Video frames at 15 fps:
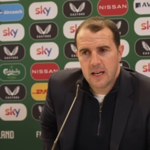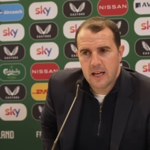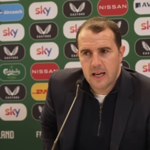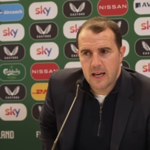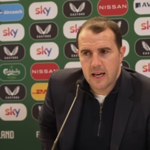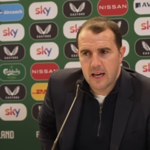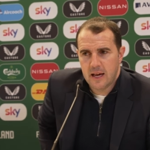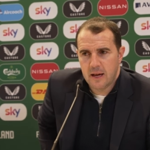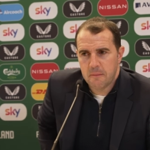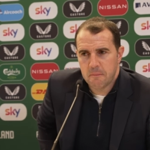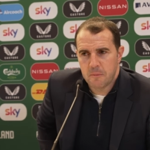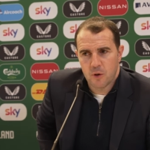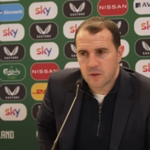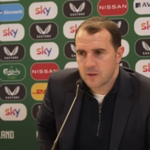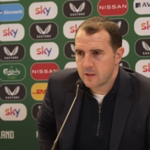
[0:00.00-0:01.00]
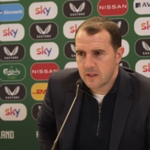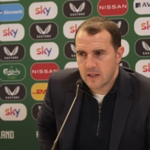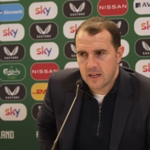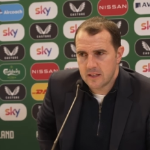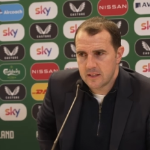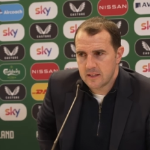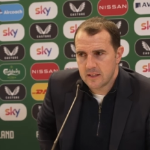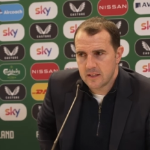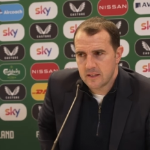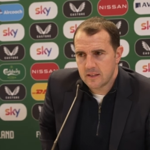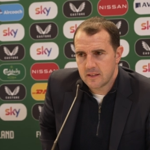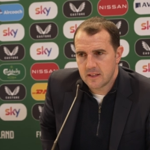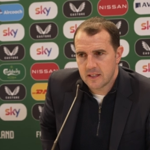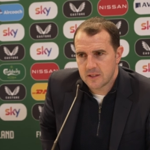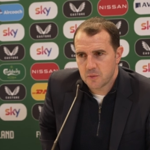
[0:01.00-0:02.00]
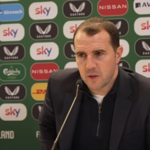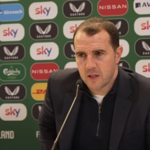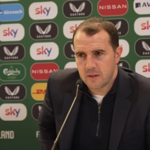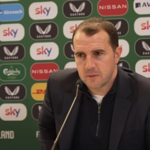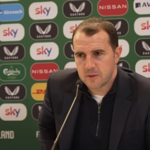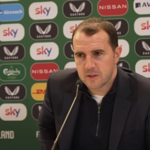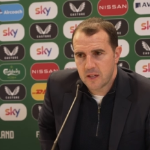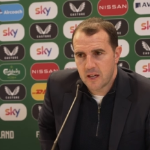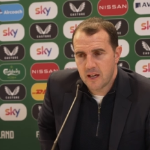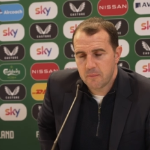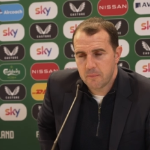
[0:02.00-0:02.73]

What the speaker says: look, that's why he was